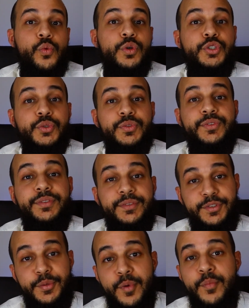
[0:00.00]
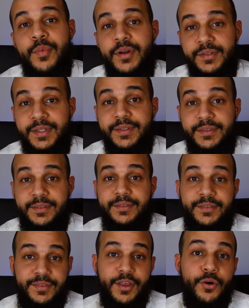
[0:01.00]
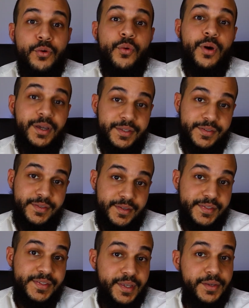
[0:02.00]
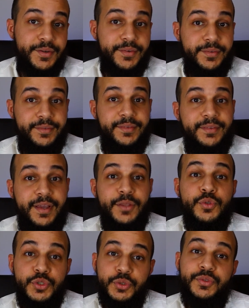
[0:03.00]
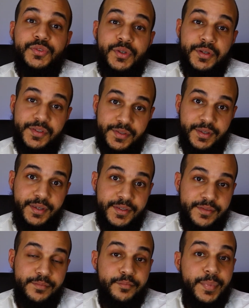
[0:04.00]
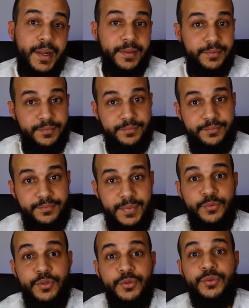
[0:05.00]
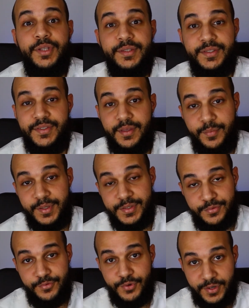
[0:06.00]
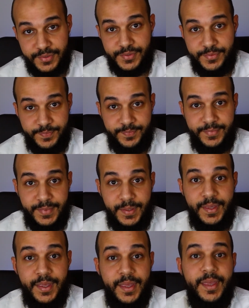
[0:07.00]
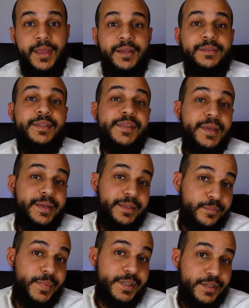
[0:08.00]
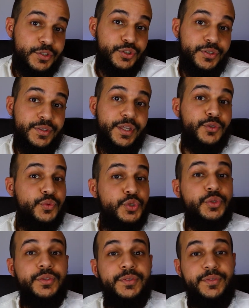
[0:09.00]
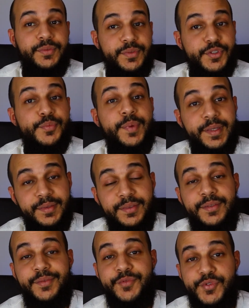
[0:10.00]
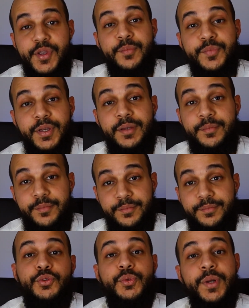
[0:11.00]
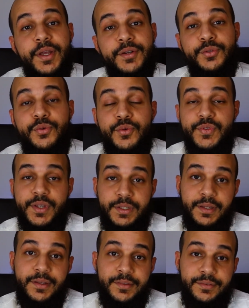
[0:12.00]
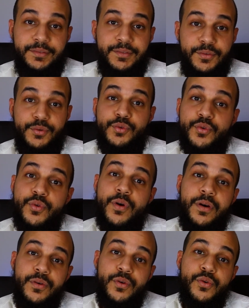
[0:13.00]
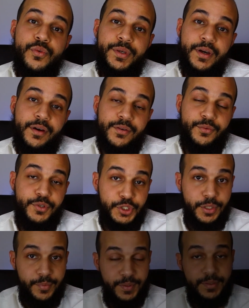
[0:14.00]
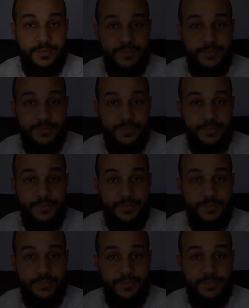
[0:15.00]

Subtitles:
we should remember that the All-Wise is there and we should trust His plan, and we know that is the best for us. The second message, that we should spend some time to learn who is Allah, who we are worshipping.